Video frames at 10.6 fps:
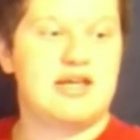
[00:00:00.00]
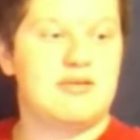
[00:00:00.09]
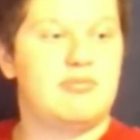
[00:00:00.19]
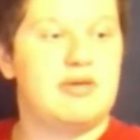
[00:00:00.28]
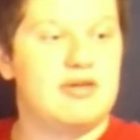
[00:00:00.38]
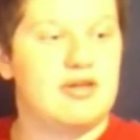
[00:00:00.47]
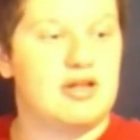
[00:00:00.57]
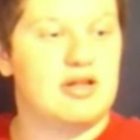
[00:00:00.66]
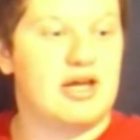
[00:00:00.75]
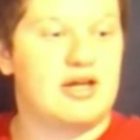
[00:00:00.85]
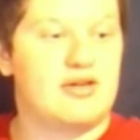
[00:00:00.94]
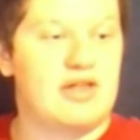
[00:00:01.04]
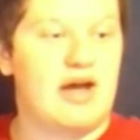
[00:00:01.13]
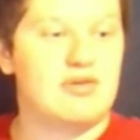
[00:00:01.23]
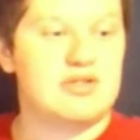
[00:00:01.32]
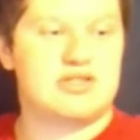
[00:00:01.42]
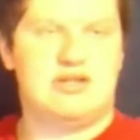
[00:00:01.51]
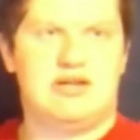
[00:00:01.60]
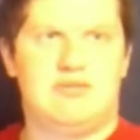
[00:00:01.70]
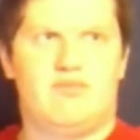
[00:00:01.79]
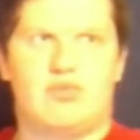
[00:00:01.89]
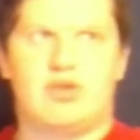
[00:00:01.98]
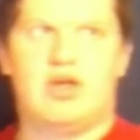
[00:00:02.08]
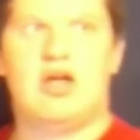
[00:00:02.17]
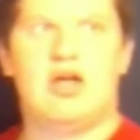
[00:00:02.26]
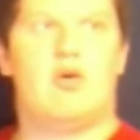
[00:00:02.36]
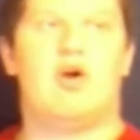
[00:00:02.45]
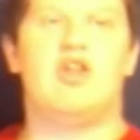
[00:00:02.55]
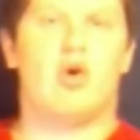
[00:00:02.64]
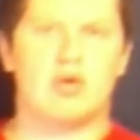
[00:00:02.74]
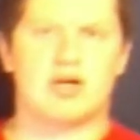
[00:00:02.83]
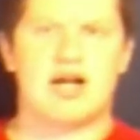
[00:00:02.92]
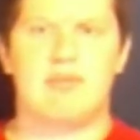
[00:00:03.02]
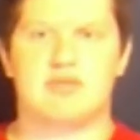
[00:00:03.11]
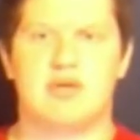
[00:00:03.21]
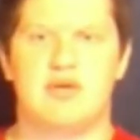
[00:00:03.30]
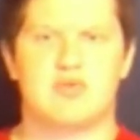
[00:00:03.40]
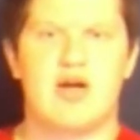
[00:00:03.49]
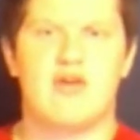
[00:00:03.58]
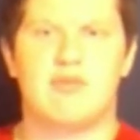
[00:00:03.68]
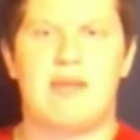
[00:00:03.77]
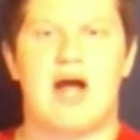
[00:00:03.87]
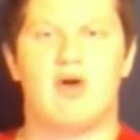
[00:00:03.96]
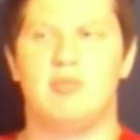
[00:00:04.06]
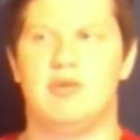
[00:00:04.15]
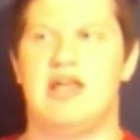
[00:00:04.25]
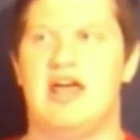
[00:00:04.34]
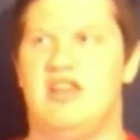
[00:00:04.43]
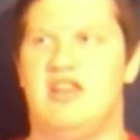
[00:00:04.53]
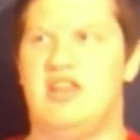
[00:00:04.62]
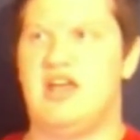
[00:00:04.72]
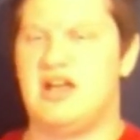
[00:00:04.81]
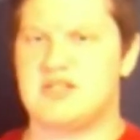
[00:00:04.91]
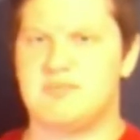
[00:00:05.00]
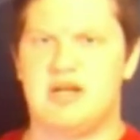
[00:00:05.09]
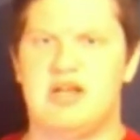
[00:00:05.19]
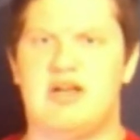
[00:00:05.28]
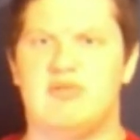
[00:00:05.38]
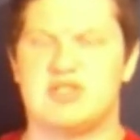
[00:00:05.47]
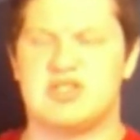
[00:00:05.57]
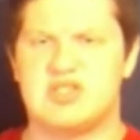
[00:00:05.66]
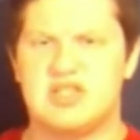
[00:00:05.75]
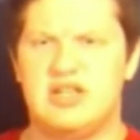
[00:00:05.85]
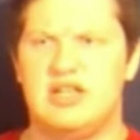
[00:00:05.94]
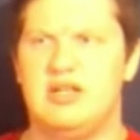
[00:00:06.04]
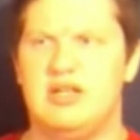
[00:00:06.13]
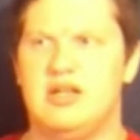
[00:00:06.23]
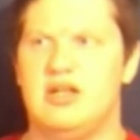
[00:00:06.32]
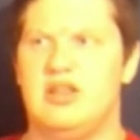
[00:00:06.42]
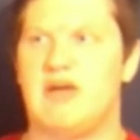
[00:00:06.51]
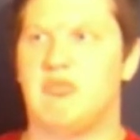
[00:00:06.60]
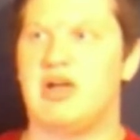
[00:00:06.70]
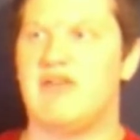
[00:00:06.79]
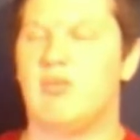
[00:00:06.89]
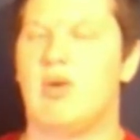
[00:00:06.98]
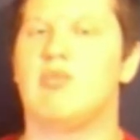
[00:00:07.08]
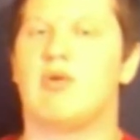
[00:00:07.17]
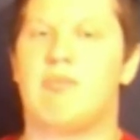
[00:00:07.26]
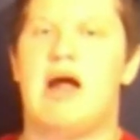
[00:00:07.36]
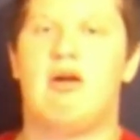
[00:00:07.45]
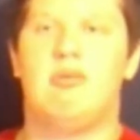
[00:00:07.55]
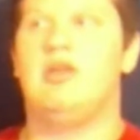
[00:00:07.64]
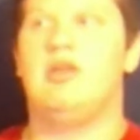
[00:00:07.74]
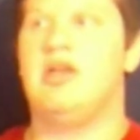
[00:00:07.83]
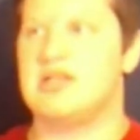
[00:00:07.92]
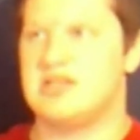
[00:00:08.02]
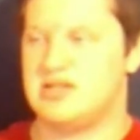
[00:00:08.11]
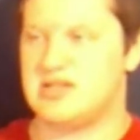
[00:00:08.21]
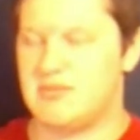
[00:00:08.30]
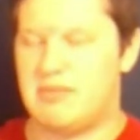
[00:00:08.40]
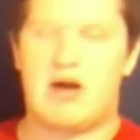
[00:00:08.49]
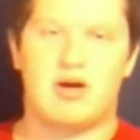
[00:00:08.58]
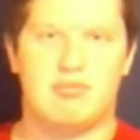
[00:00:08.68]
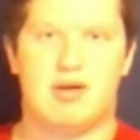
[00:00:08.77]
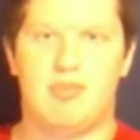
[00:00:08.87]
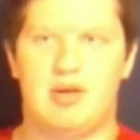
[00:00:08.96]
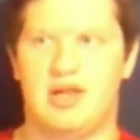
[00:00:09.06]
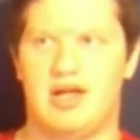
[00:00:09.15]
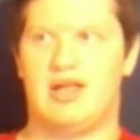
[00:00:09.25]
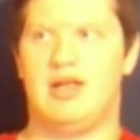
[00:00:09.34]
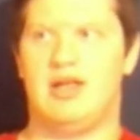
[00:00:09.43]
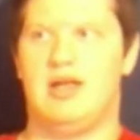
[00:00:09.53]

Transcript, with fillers: can be, like, that was in older comics when he was way overpowered, but then they explained that it was the sun that will give him way more power. I mean, yes, the sun powered him up, but, like,